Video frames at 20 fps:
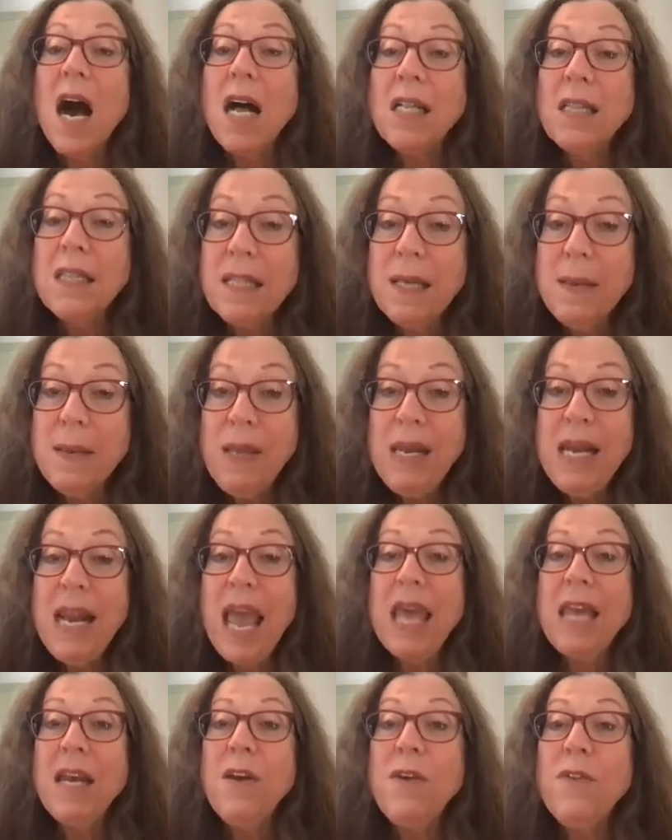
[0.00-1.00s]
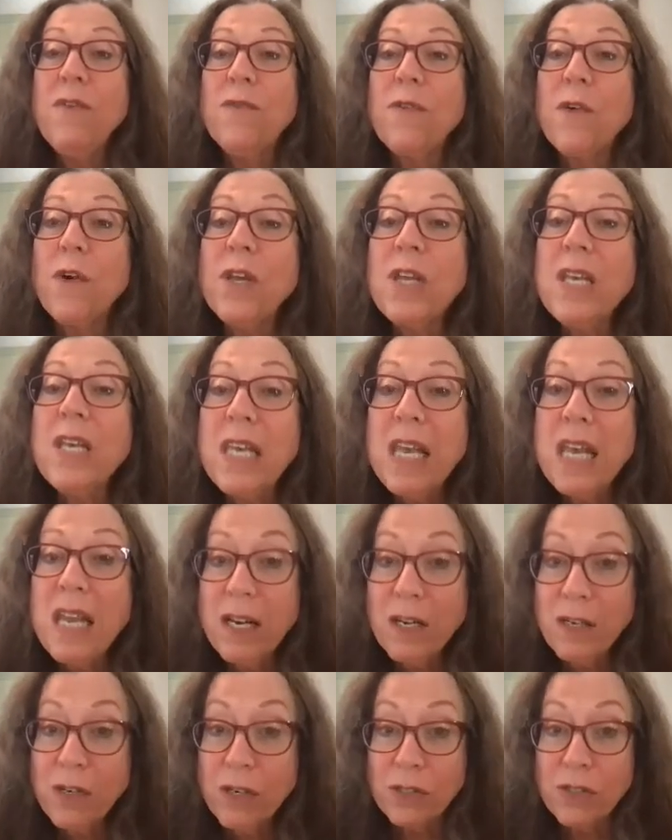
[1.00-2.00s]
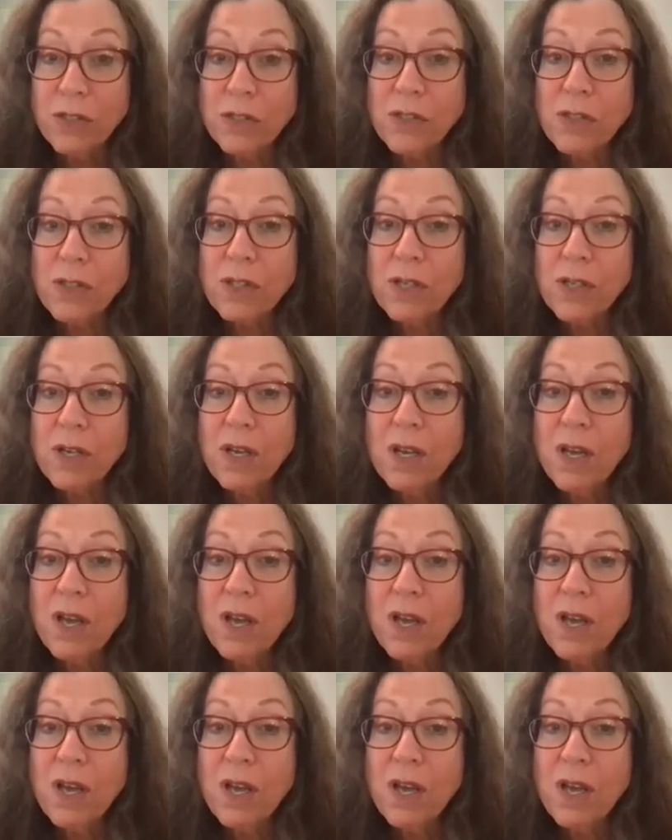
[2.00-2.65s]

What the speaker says: eliminated for years